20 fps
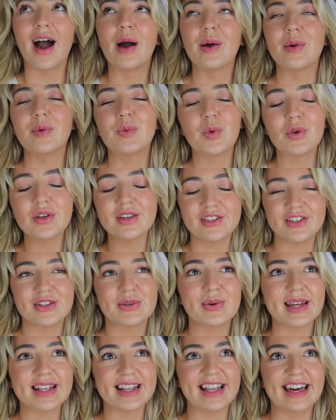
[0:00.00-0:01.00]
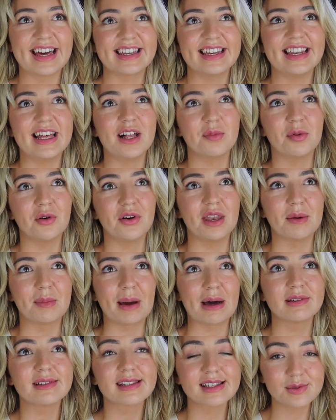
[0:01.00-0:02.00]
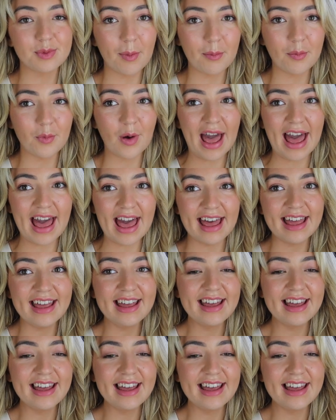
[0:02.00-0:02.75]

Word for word: I want to quickly add a little point about swimwear.